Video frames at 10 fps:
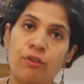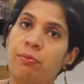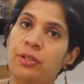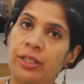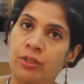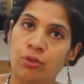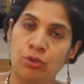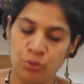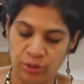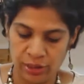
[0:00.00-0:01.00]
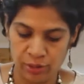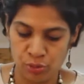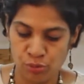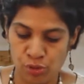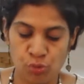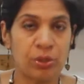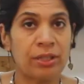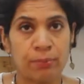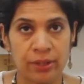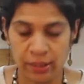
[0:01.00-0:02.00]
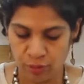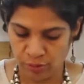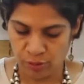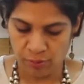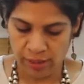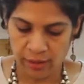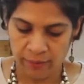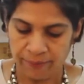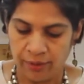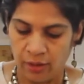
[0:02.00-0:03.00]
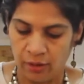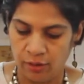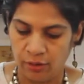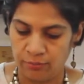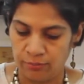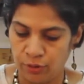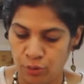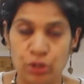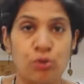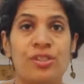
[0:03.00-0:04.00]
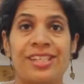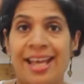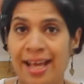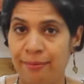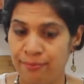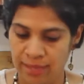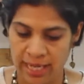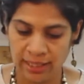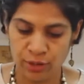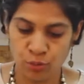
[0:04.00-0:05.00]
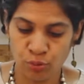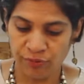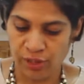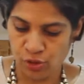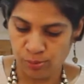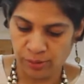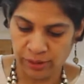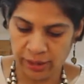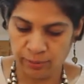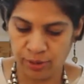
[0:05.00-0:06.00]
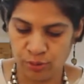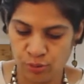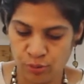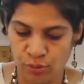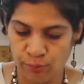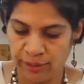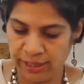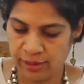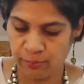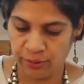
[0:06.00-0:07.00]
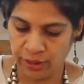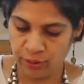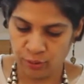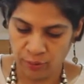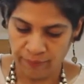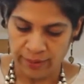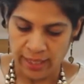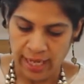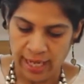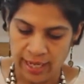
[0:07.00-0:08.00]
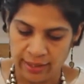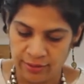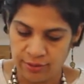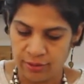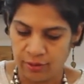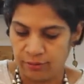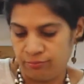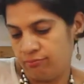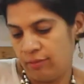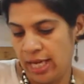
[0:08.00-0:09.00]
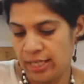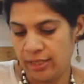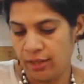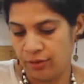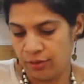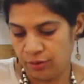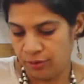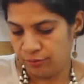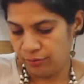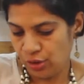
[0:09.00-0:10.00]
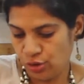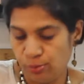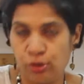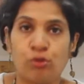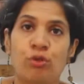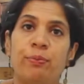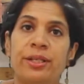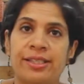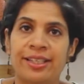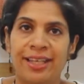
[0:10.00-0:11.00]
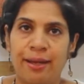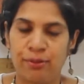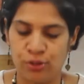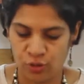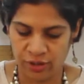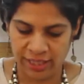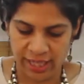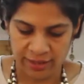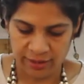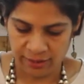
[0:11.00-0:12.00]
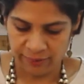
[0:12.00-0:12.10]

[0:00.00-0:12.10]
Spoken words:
of potato, you can use sweet potato as well. You can use yam. Any root vegetable can be used to replace the potato, and any other vegetables to replace the cabbage or the carrot.